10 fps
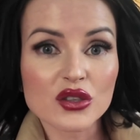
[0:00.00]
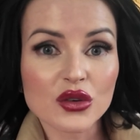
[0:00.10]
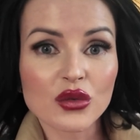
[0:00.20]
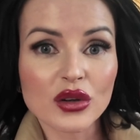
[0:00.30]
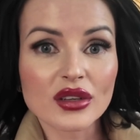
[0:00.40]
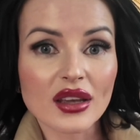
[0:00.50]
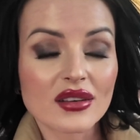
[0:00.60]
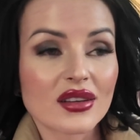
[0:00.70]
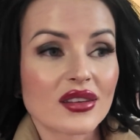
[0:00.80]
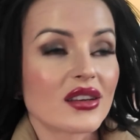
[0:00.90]
to what they
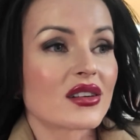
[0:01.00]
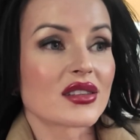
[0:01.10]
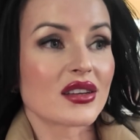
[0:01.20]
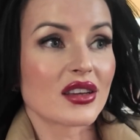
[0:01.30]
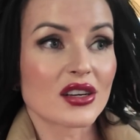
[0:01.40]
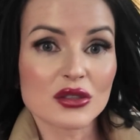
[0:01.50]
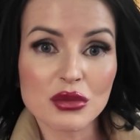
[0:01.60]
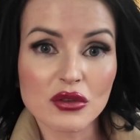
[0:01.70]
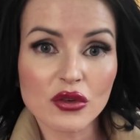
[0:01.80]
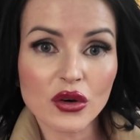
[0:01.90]
did years and years
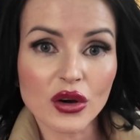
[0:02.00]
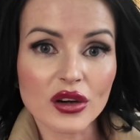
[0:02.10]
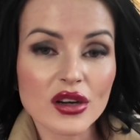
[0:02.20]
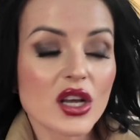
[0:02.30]
before.